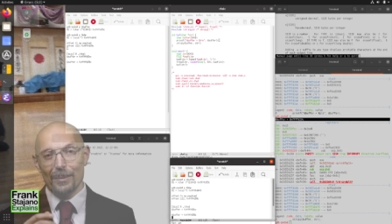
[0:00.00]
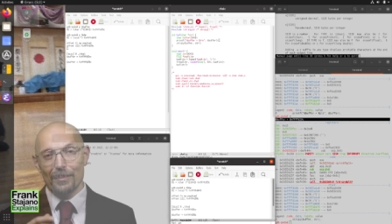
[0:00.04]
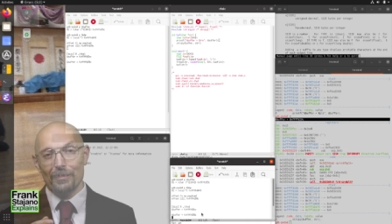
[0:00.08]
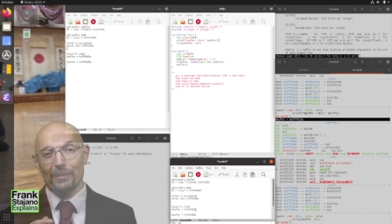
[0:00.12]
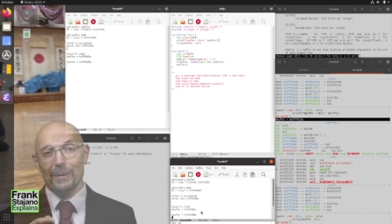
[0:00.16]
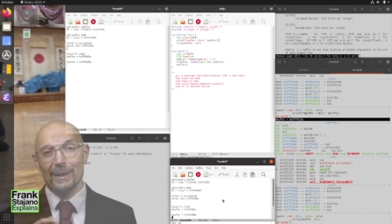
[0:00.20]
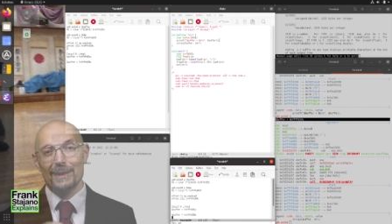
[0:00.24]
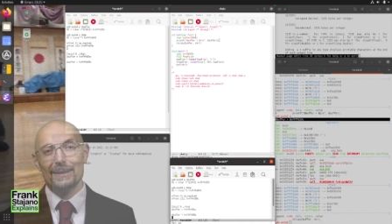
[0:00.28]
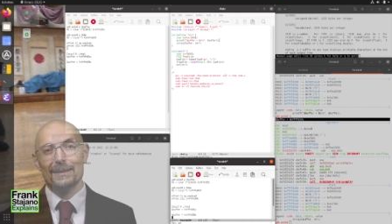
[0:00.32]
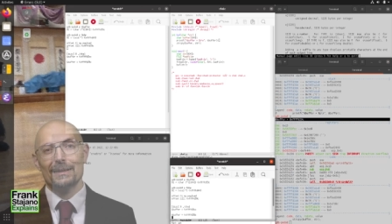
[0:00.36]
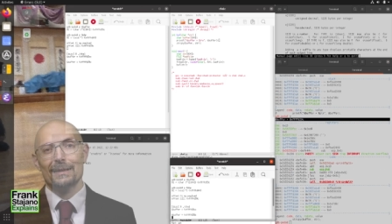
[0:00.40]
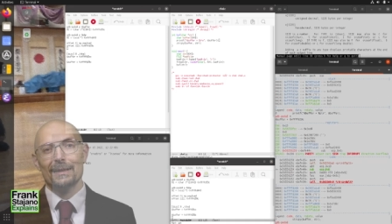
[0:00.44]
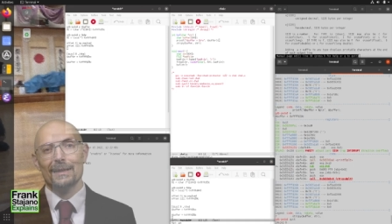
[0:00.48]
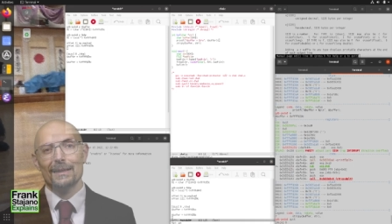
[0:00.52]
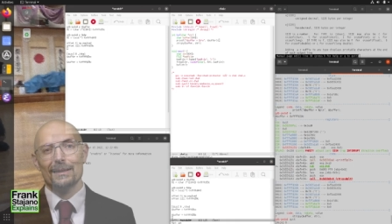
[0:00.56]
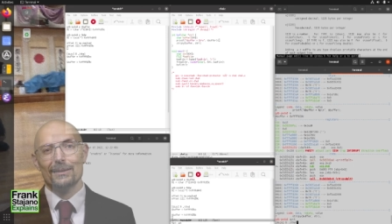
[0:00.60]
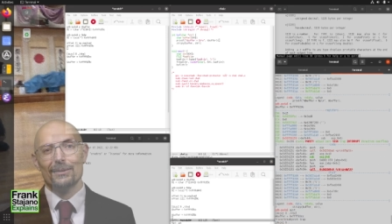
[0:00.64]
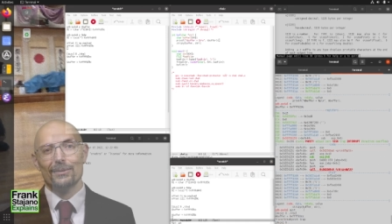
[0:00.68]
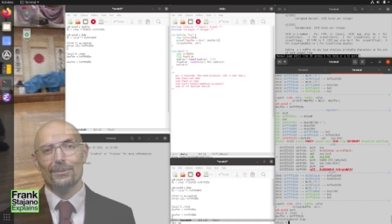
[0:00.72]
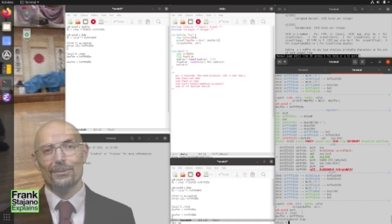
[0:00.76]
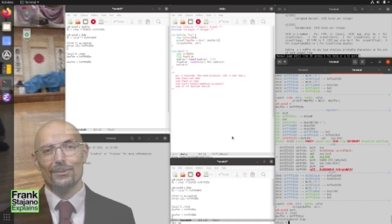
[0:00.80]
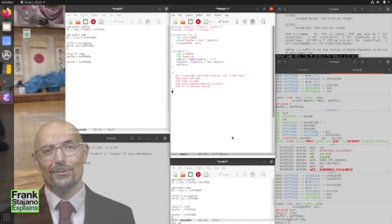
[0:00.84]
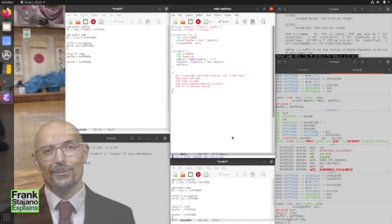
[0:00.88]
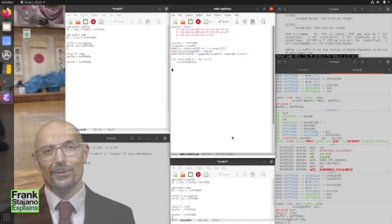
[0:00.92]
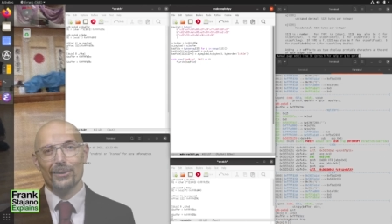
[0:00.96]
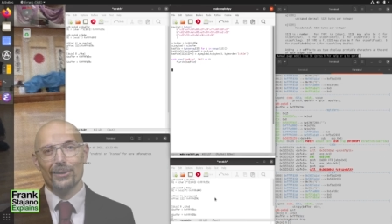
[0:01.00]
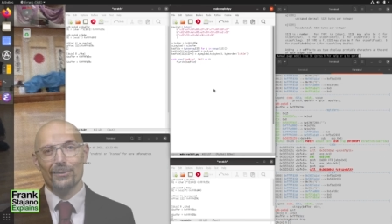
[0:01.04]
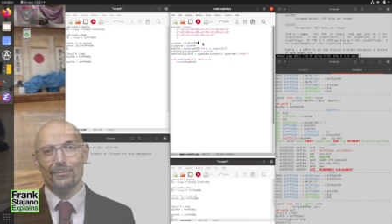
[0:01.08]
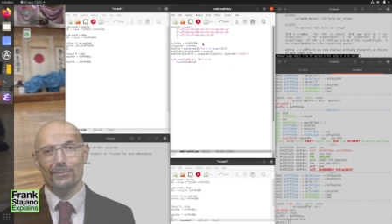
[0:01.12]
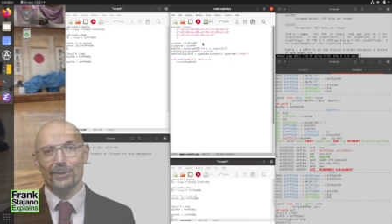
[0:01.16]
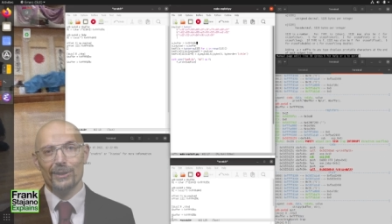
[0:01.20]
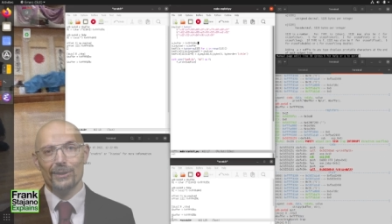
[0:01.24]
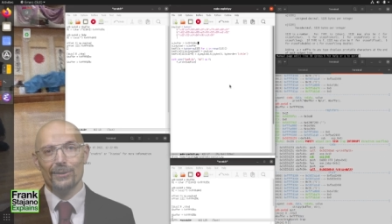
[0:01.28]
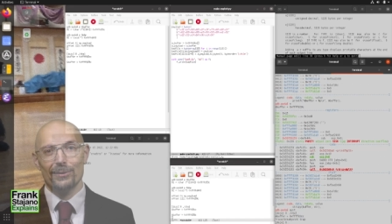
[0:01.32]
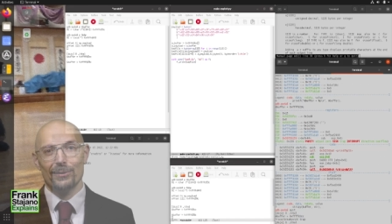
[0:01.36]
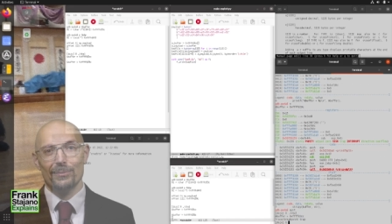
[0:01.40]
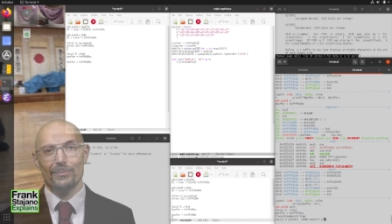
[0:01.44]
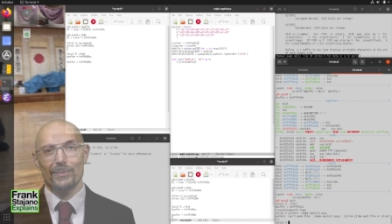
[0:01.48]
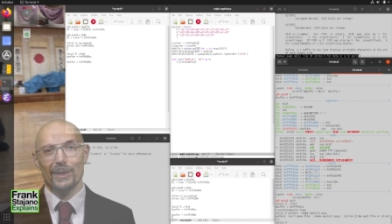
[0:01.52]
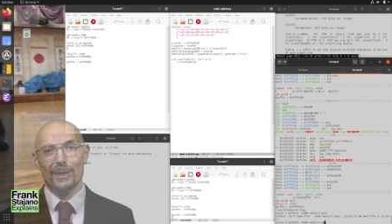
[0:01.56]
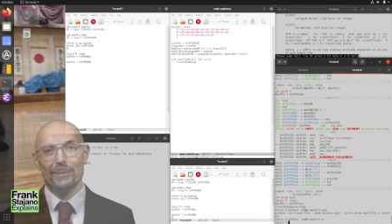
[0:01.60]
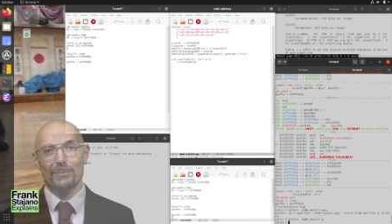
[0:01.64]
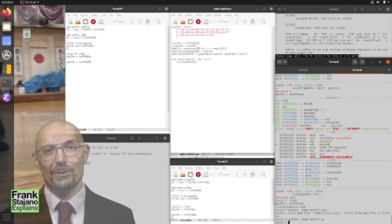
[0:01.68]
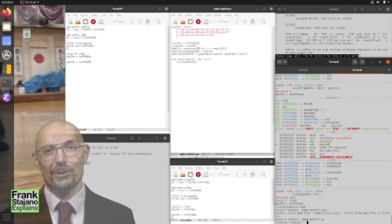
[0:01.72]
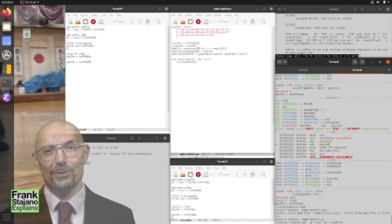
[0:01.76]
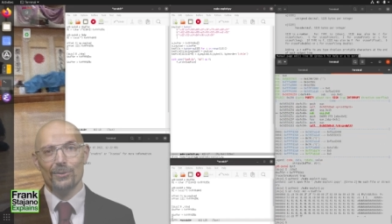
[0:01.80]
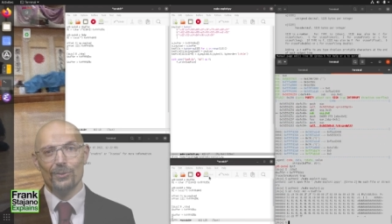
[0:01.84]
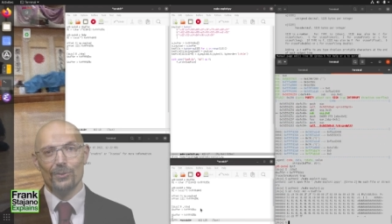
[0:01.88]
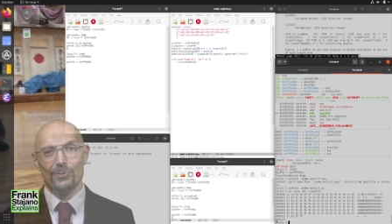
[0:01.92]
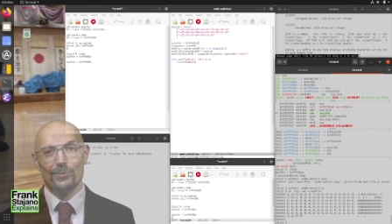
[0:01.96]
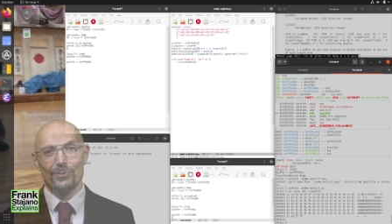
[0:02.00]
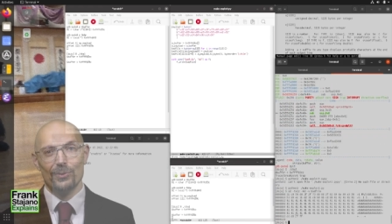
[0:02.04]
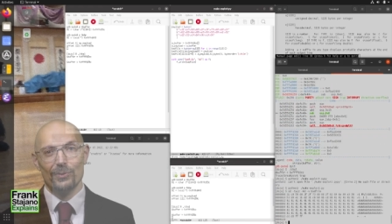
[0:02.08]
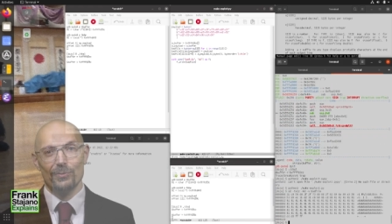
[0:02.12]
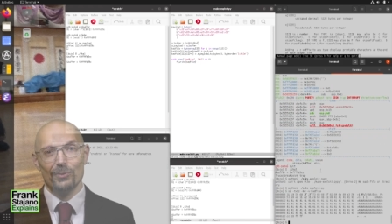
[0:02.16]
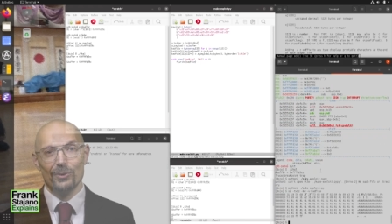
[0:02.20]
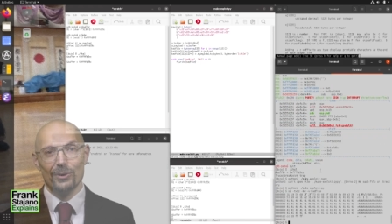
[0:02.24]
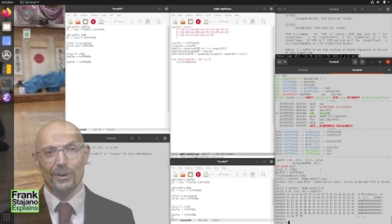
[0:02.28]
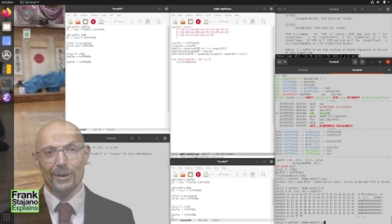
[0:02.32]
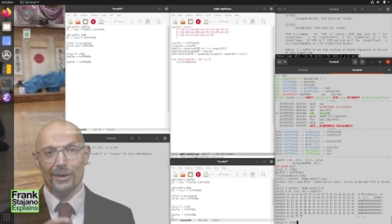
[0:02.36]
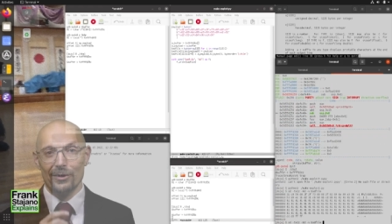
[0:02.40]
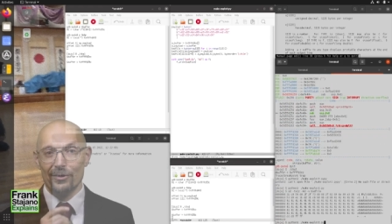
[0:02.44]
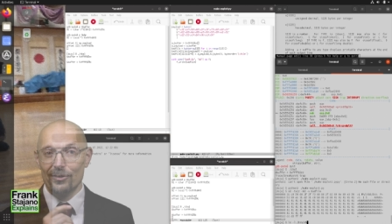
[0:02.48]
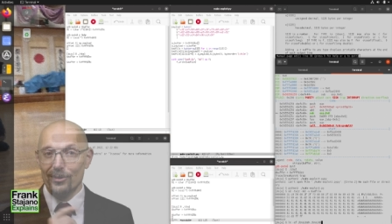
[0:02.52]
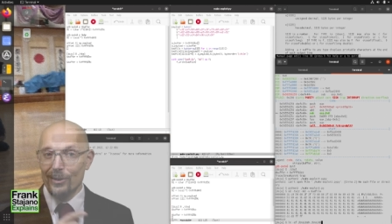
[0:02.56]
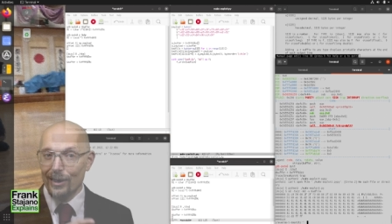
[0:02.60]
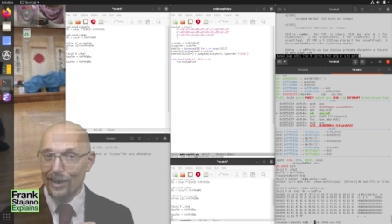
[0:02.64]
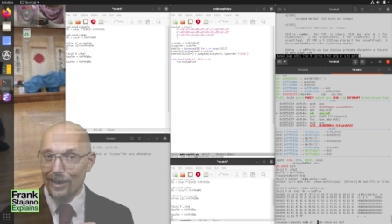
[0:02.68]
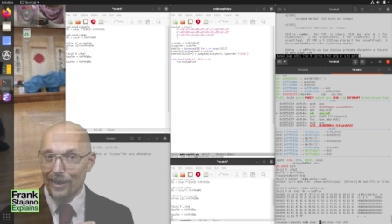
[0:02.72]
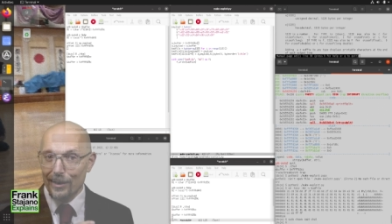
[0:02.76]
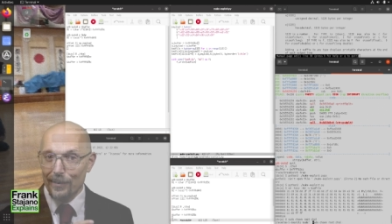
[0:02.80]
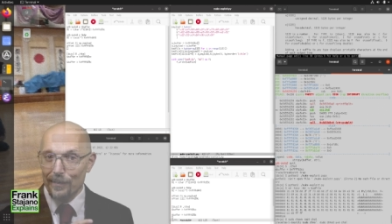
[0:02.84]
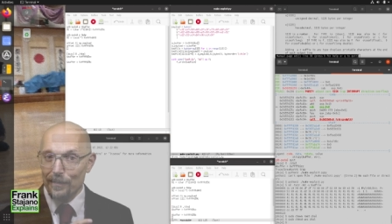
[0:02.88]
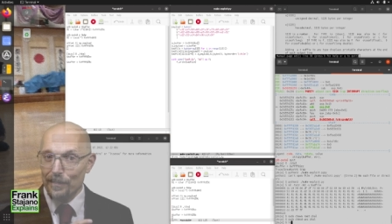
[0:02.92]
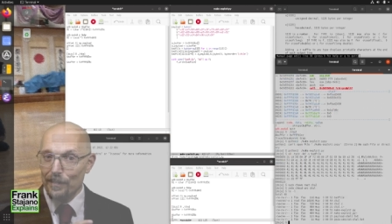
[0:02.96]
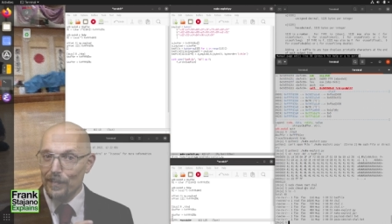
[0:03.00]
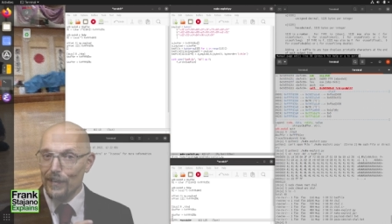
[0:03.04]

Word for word: My detailed tutorial video may be useful if you get stuck.